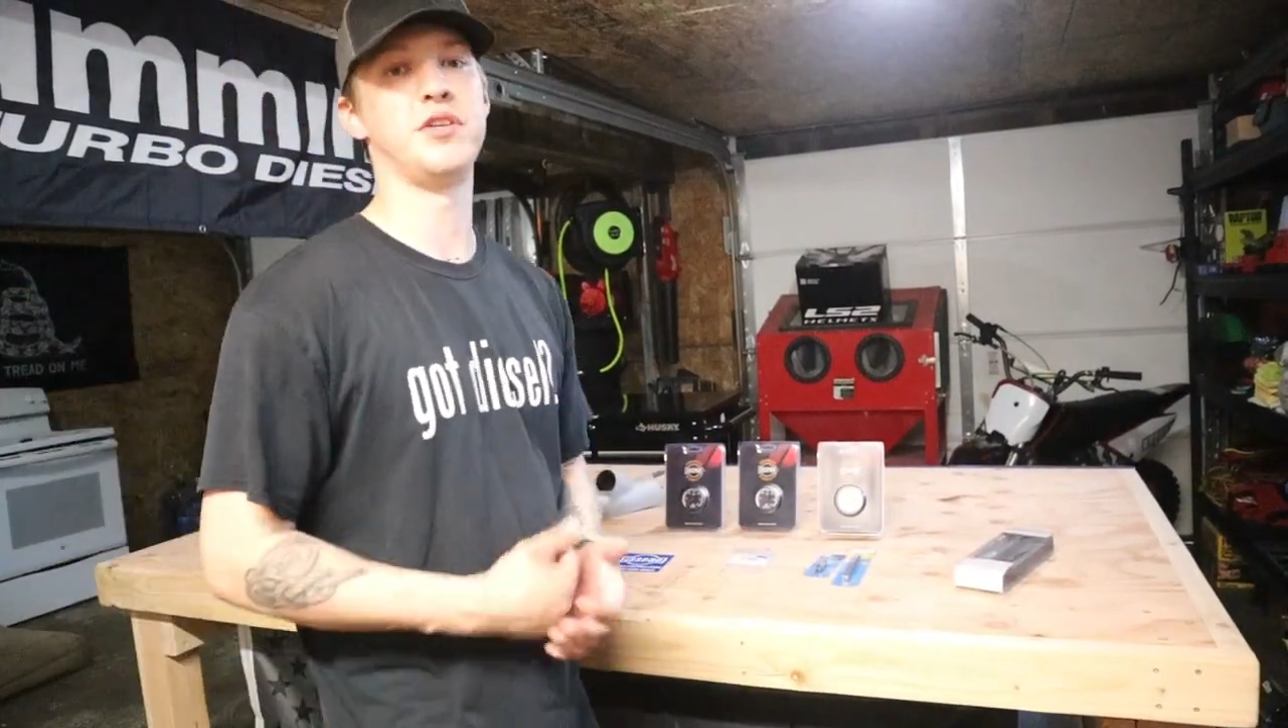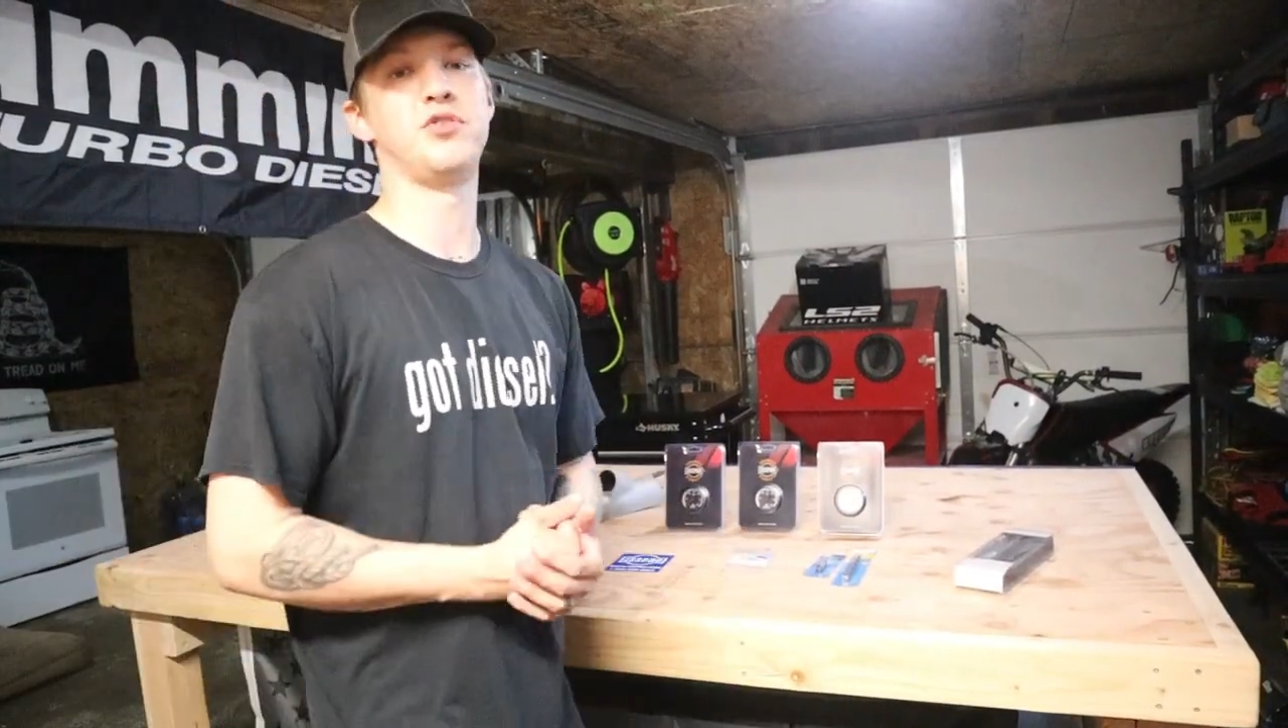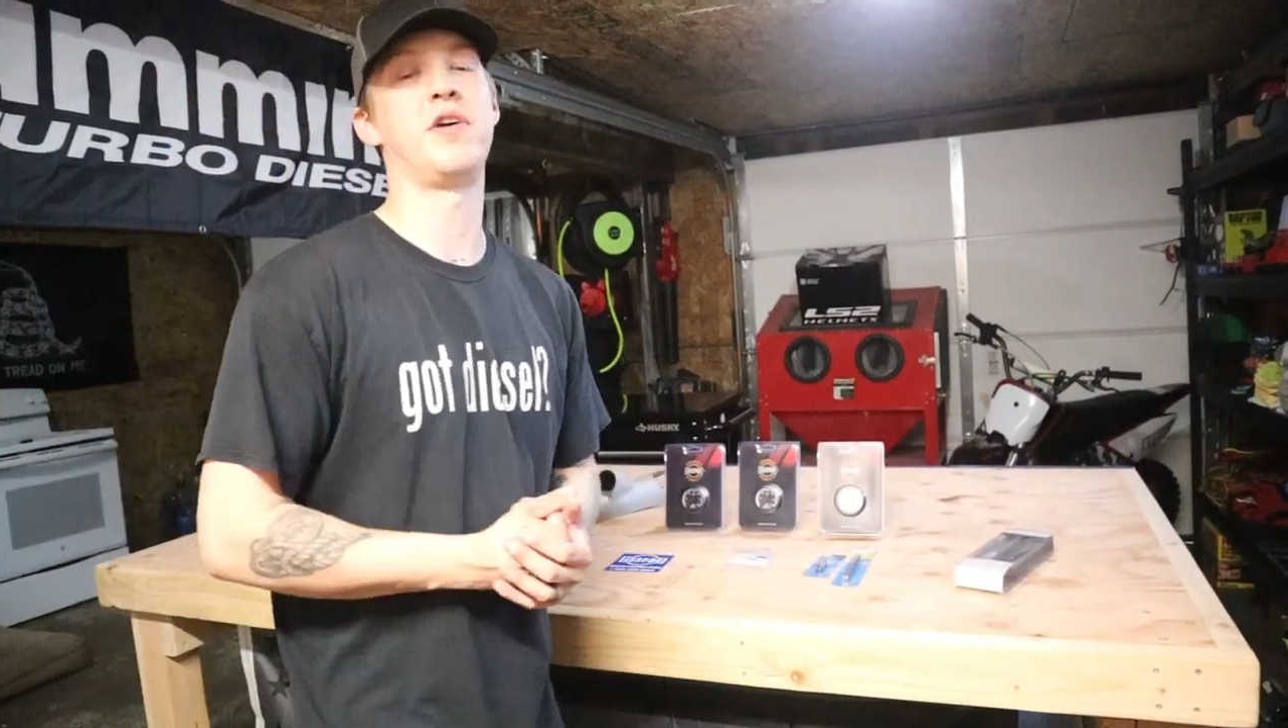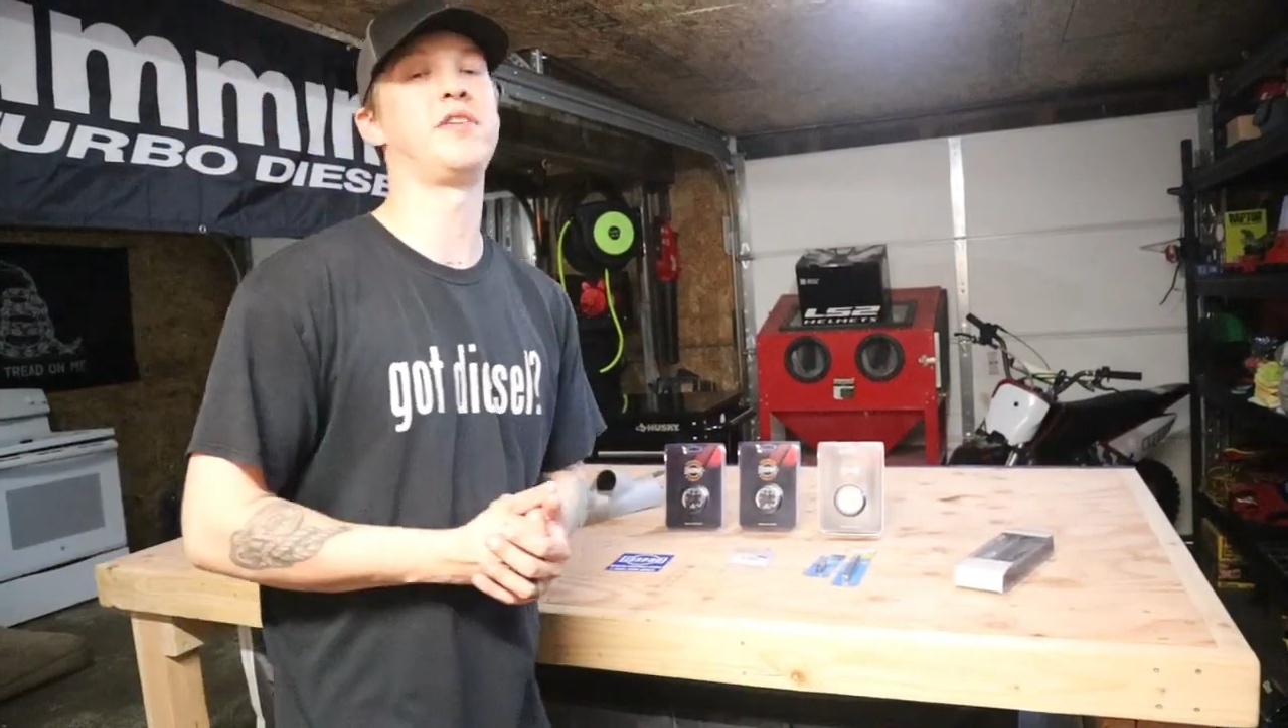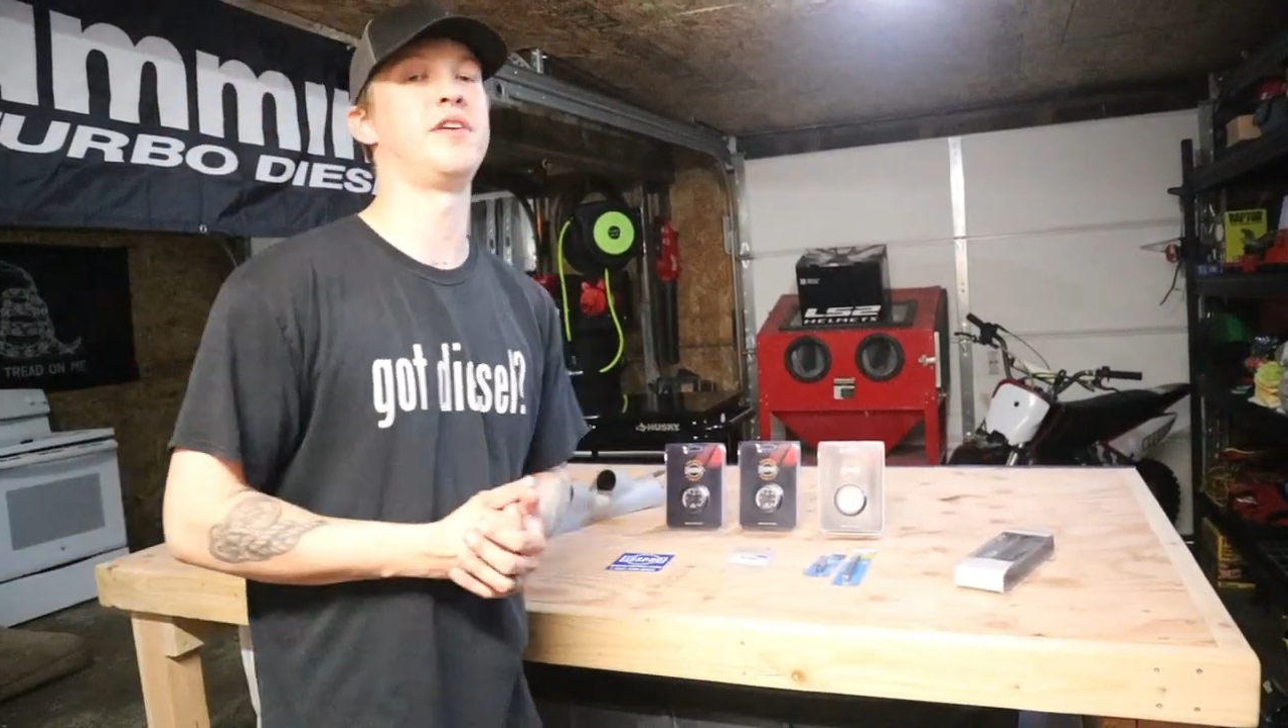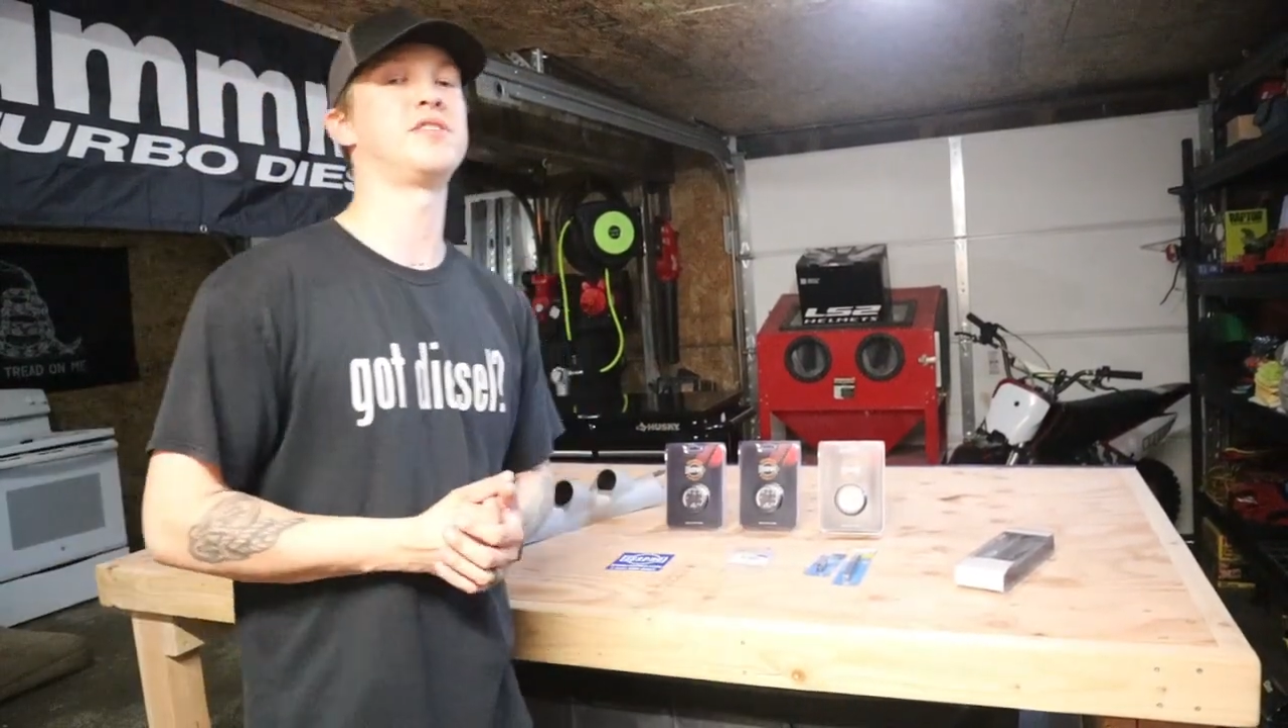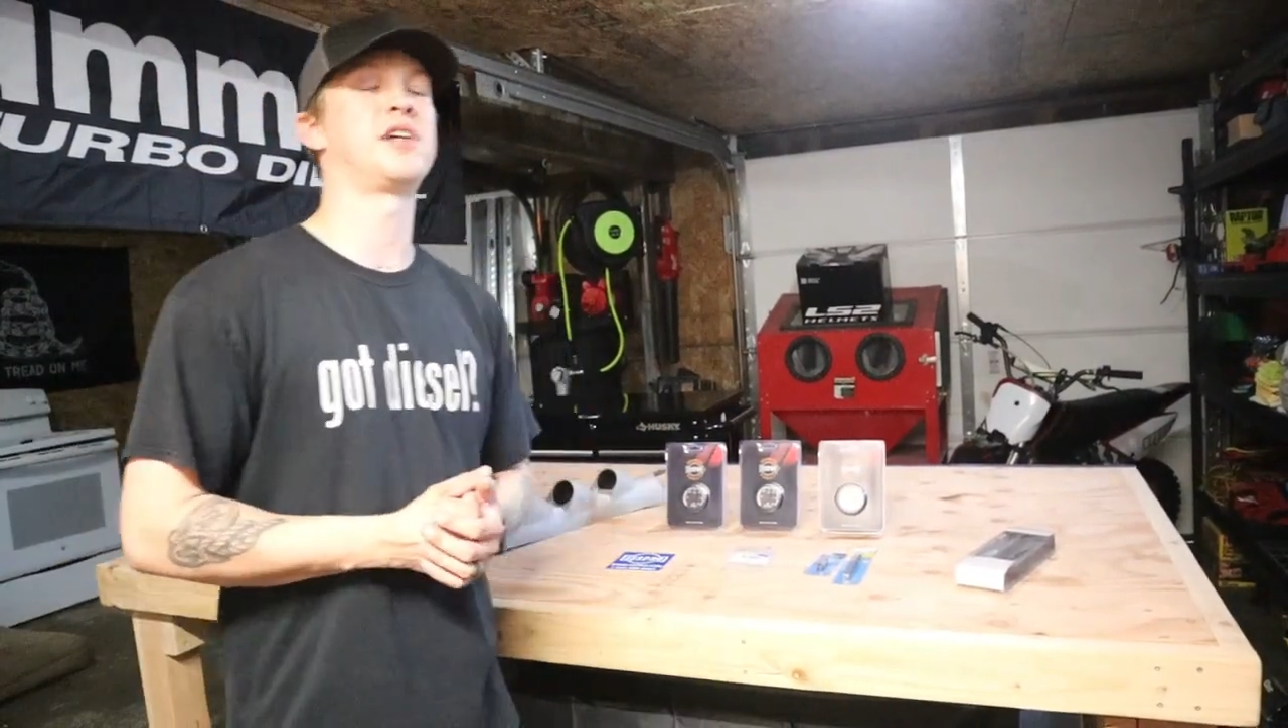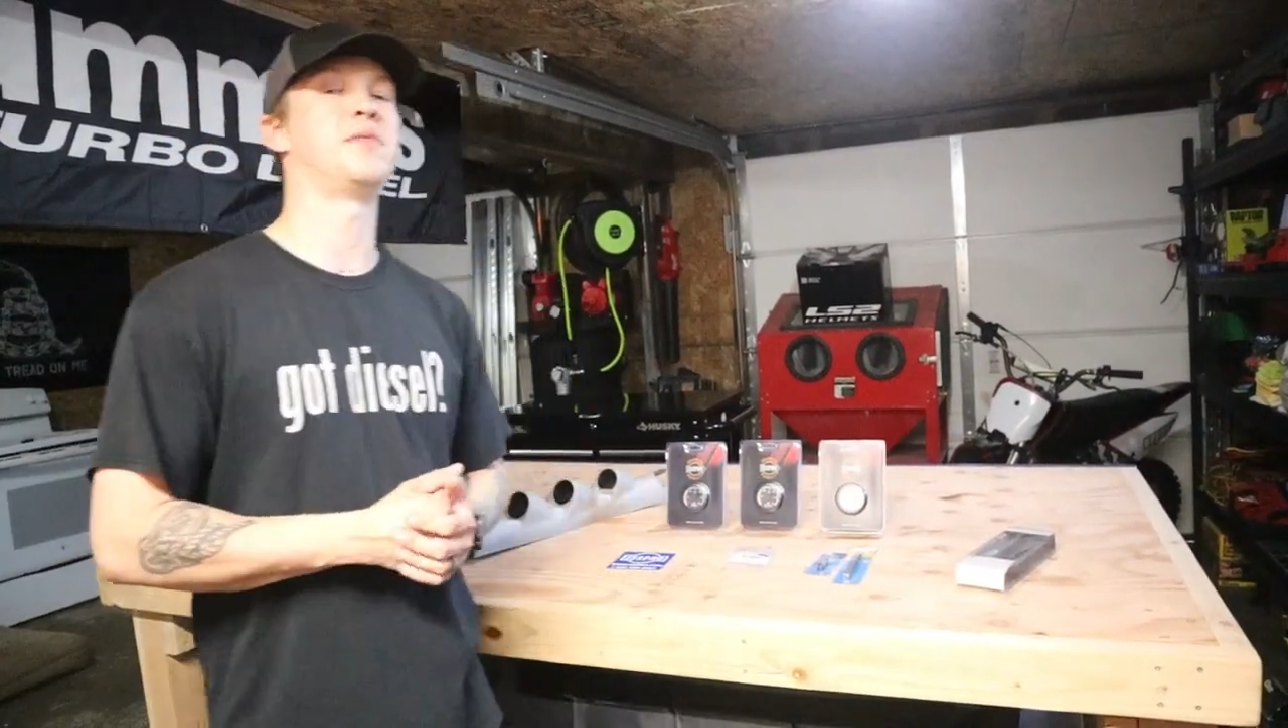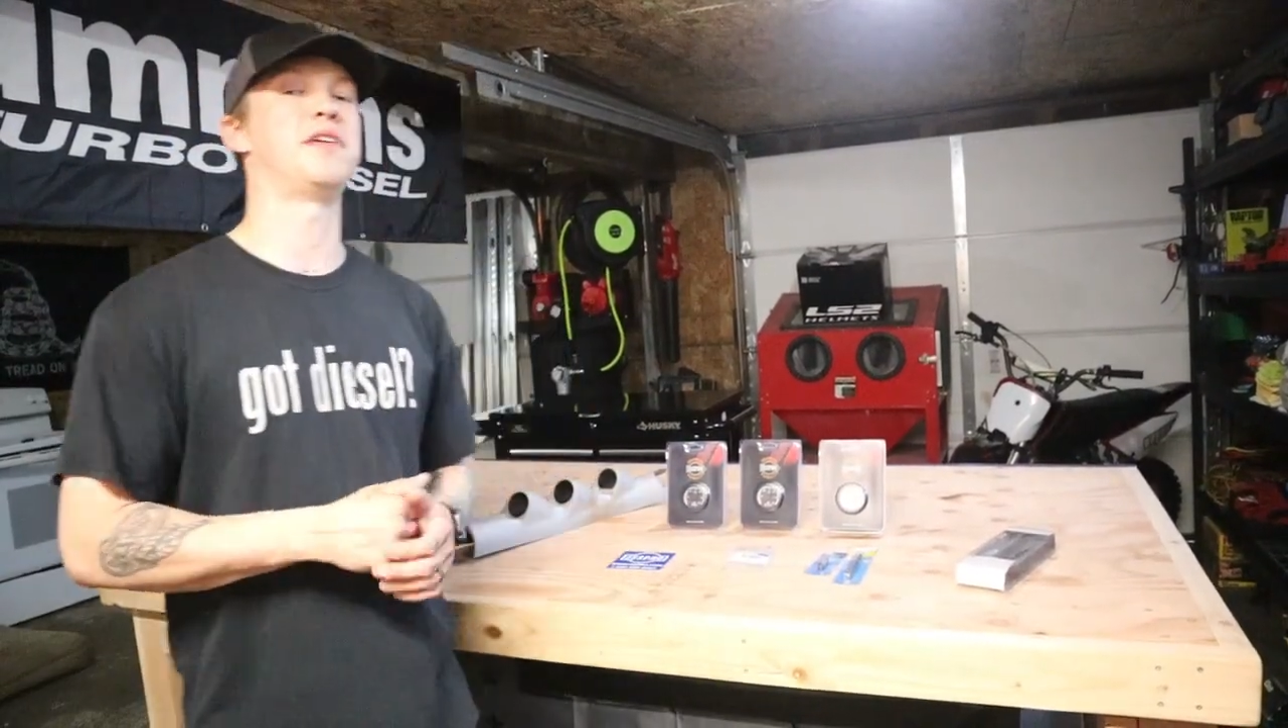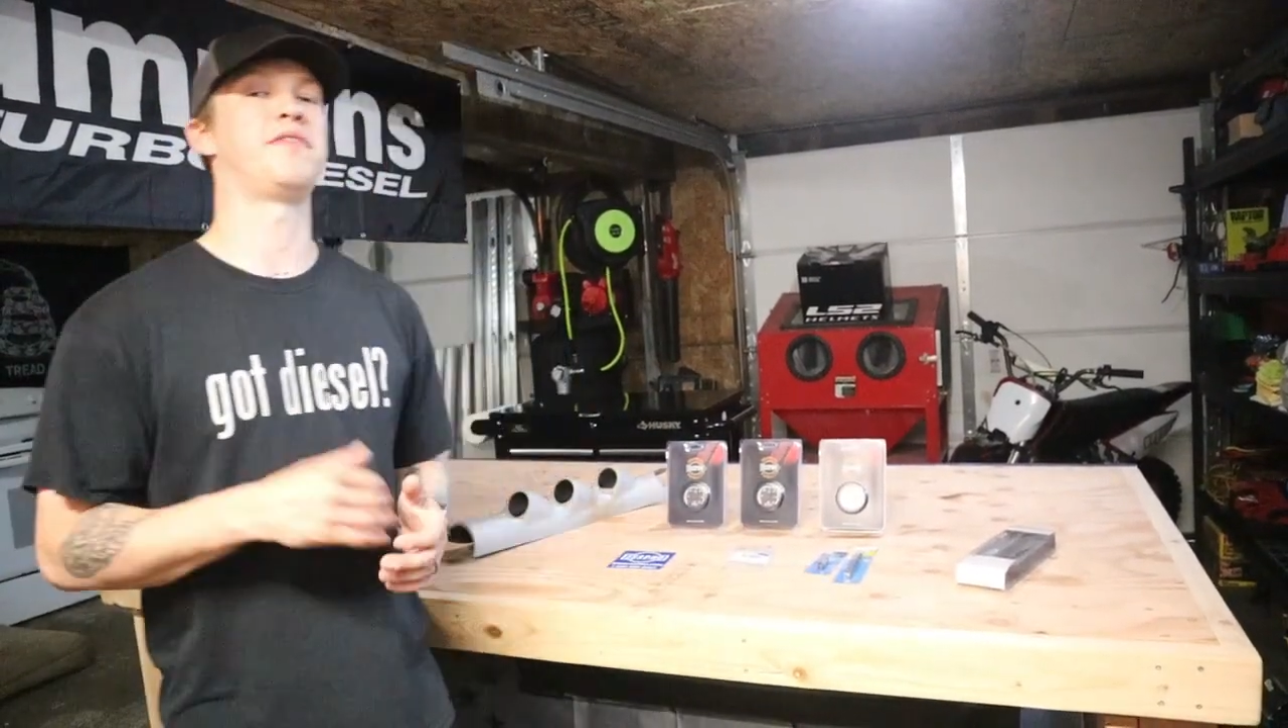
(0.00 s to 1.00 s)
The truck does come with